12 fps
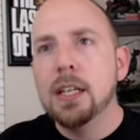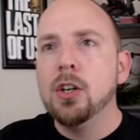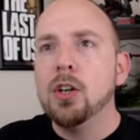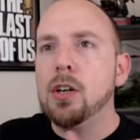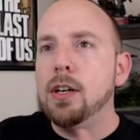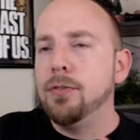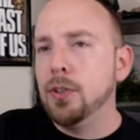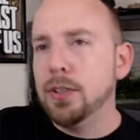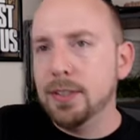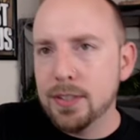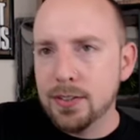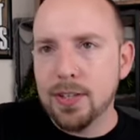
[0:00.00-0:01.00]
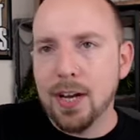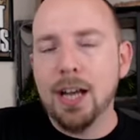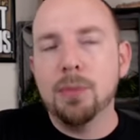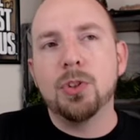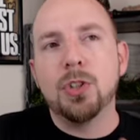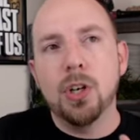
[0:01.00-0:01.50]
if you're in this
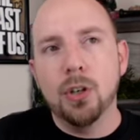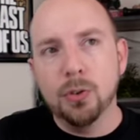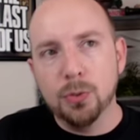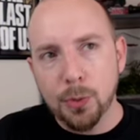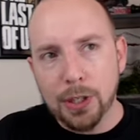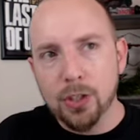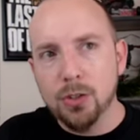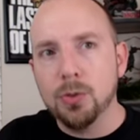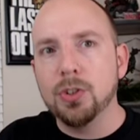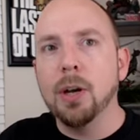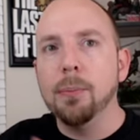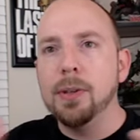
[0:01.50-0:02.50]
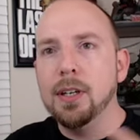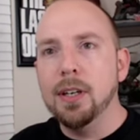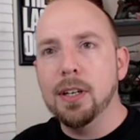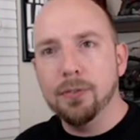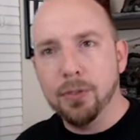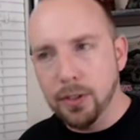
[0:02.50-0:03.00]
time zone, we can do something,
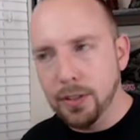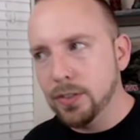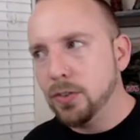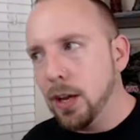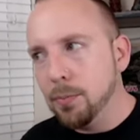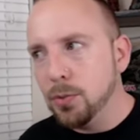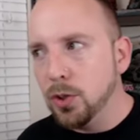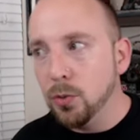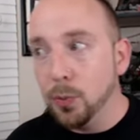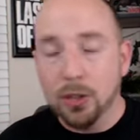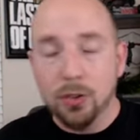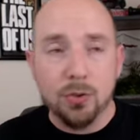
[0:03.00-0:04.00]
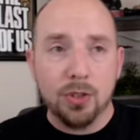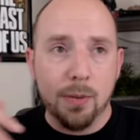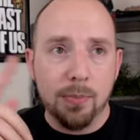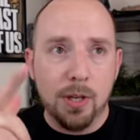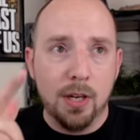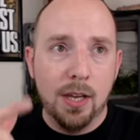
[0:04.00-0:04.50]
and if you're in this time zone, we can do
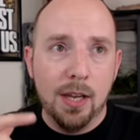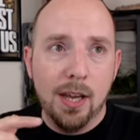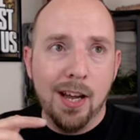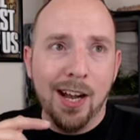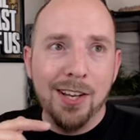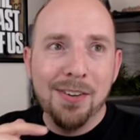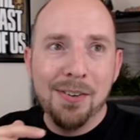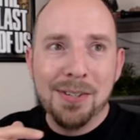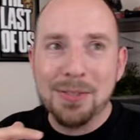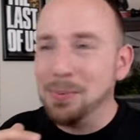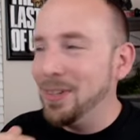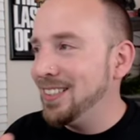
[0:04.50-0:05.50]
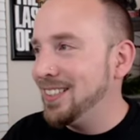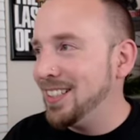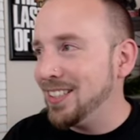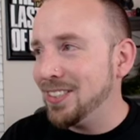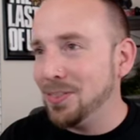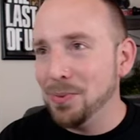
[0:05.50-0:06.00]
something. I noticed, what is
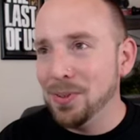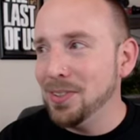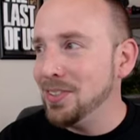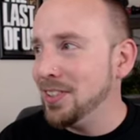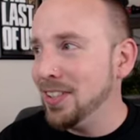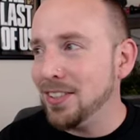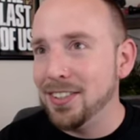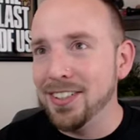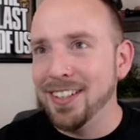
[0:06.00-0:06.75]
this? What is this?